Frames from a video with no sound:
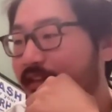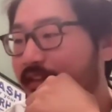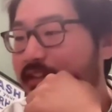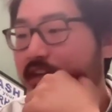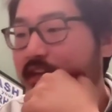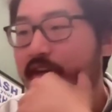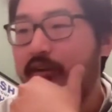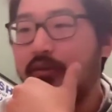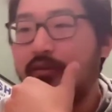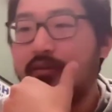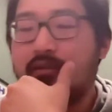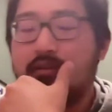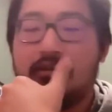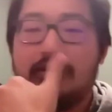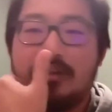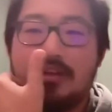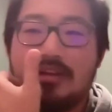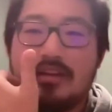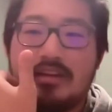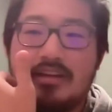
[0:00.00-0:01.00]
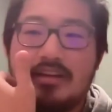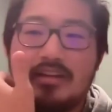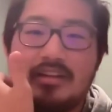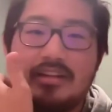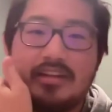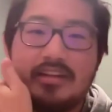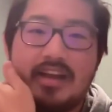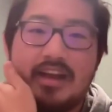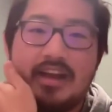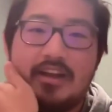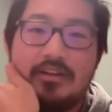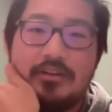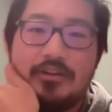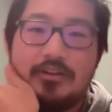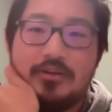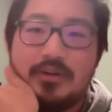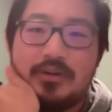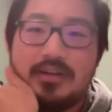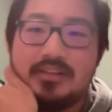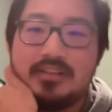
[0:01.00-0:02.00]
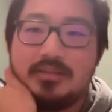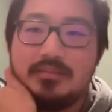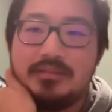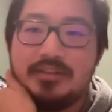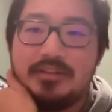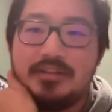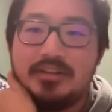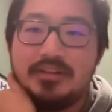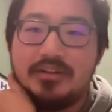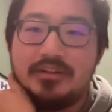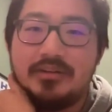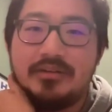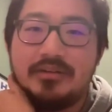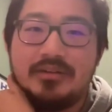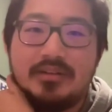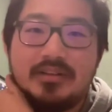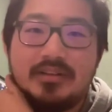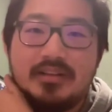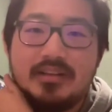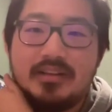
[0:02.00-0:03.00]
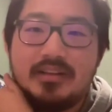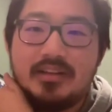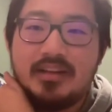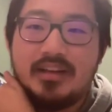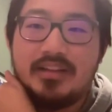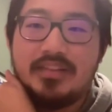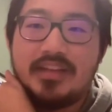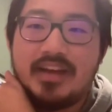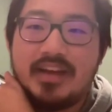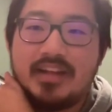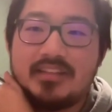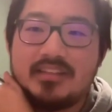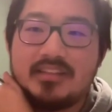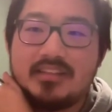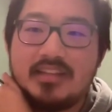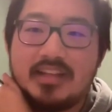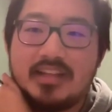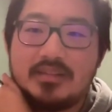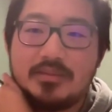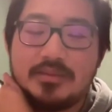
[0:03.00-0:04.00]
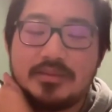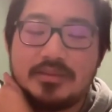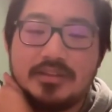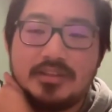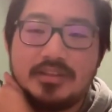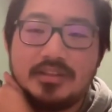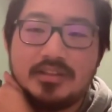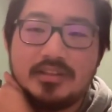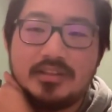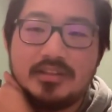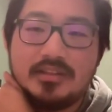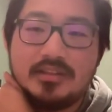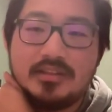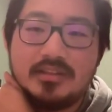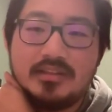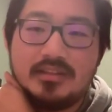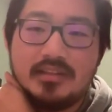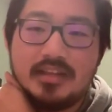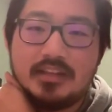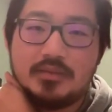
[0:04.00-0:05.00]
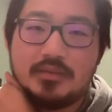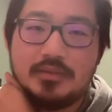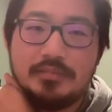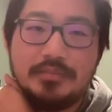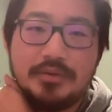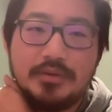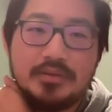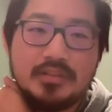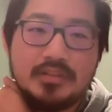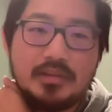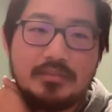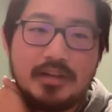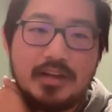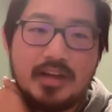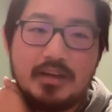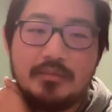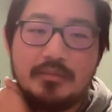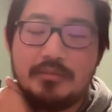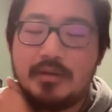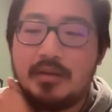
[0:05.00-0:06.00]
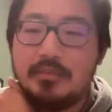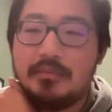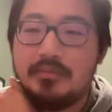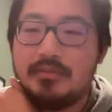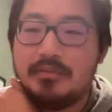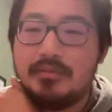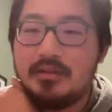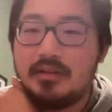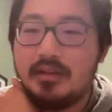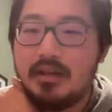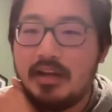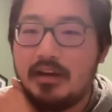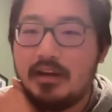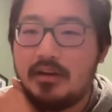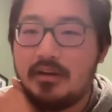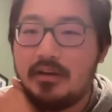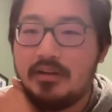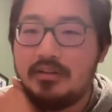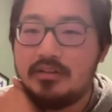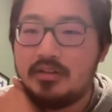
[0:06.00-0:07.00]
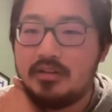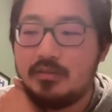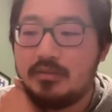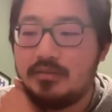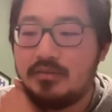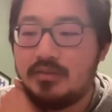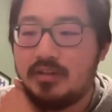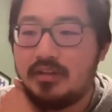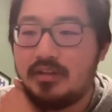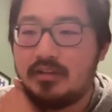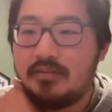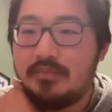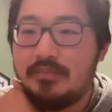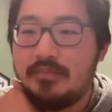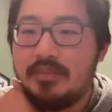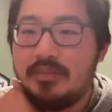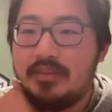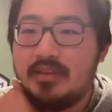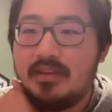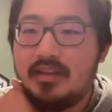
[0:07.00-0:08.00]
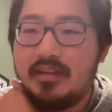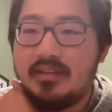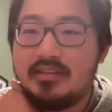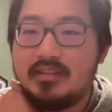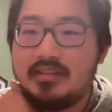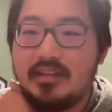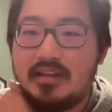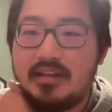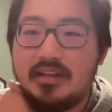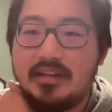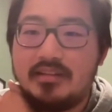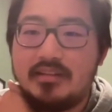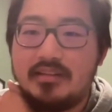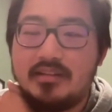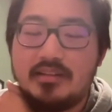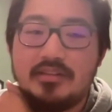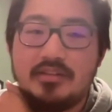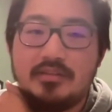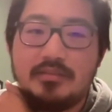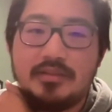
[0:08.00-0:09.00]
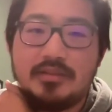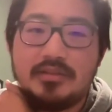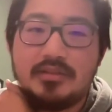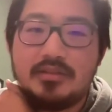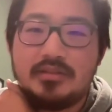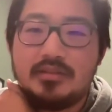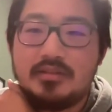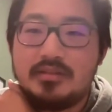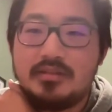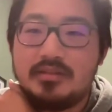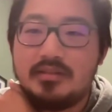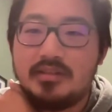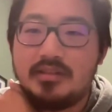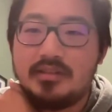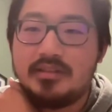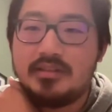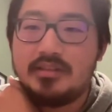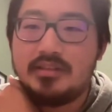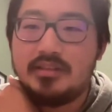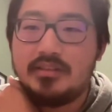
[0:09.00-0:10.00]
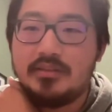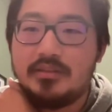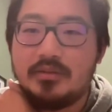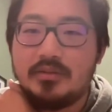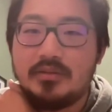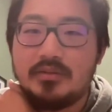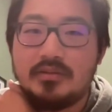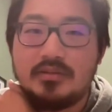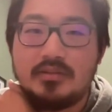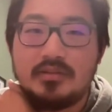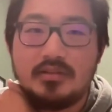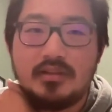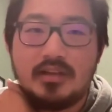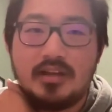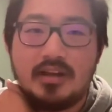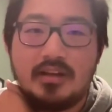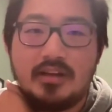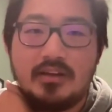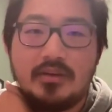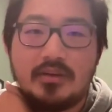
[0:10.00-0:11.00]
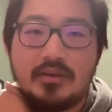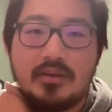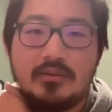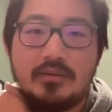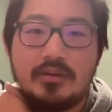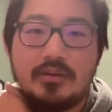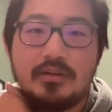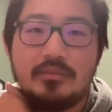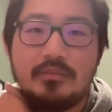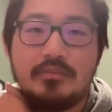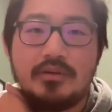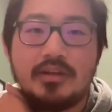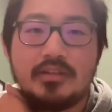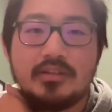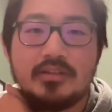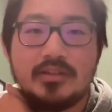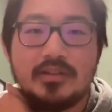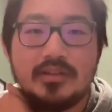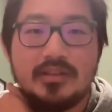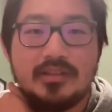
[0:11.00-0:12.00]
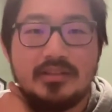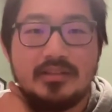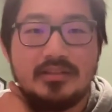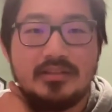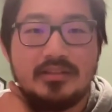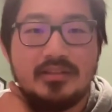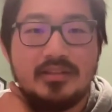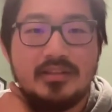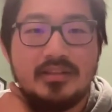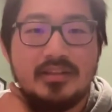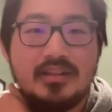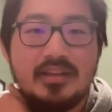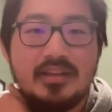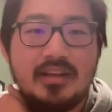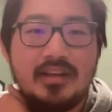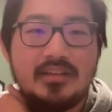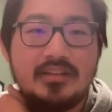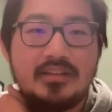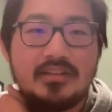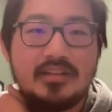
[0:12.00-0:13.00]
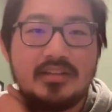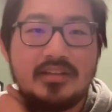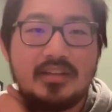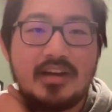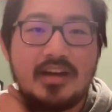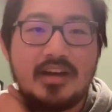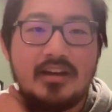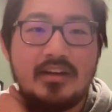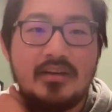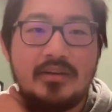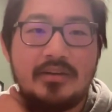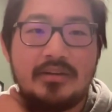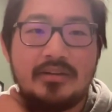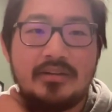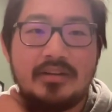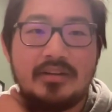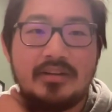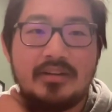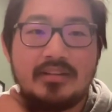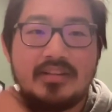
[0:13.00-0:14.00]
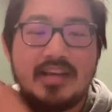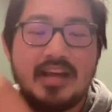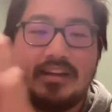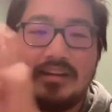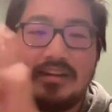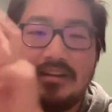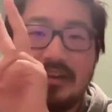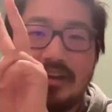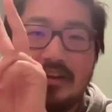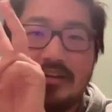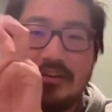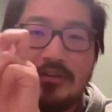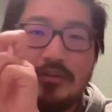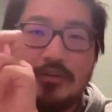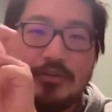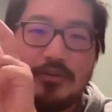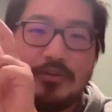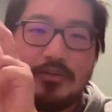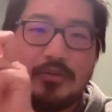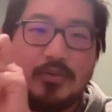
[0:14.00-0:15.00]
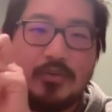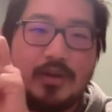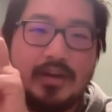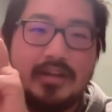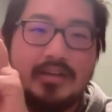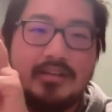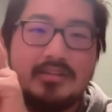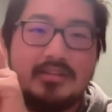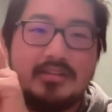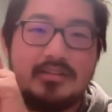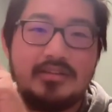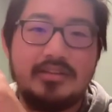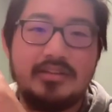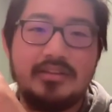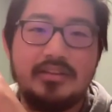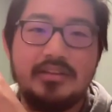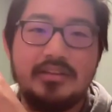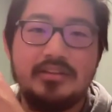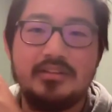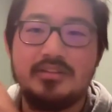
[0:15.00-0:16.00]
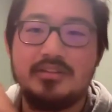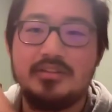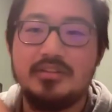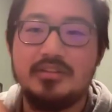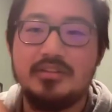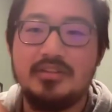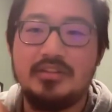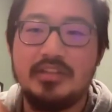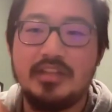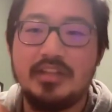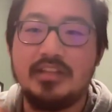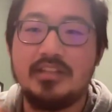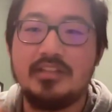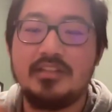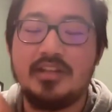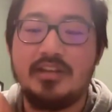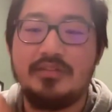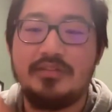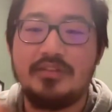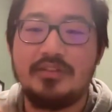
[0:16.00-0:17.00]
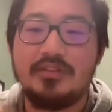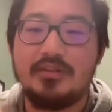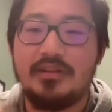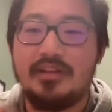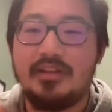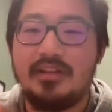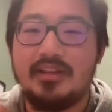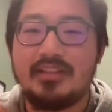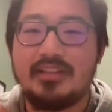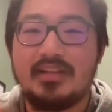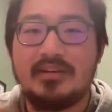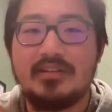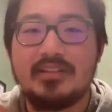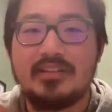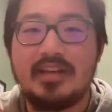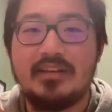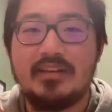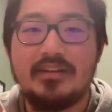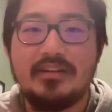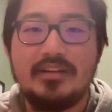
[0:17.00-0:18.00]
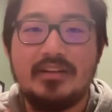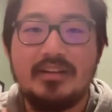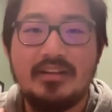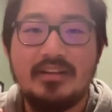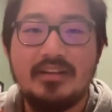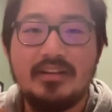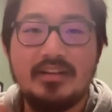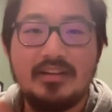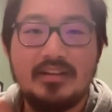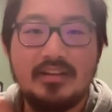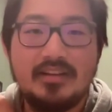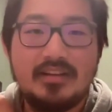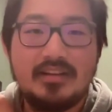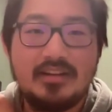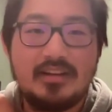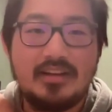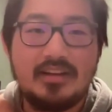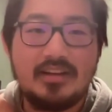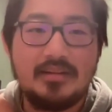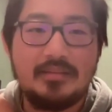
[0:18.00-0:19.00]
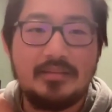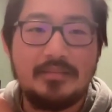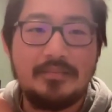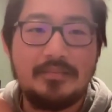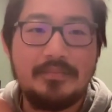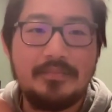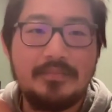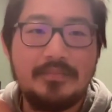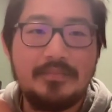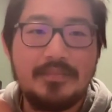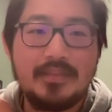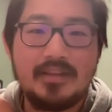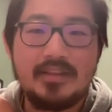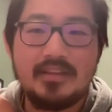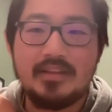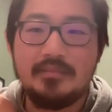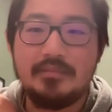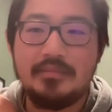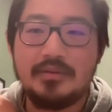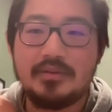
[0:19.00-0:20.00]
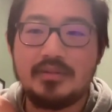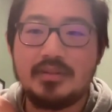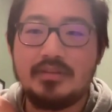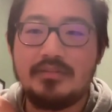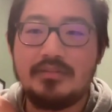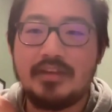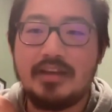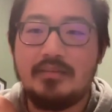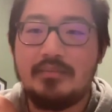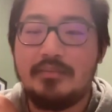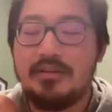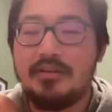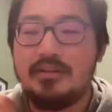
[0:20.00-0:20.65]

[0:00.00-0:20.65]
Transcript: So looking on like, how do you create something new? And that's what built up the hyperpop era. In terms of like aesthetics, it's a bunch of 16-year-olds not knowing what a compressor is, and just like not knowing like technically how to do it right. So then they just did stuff until they liked how it sounded, and then built off that.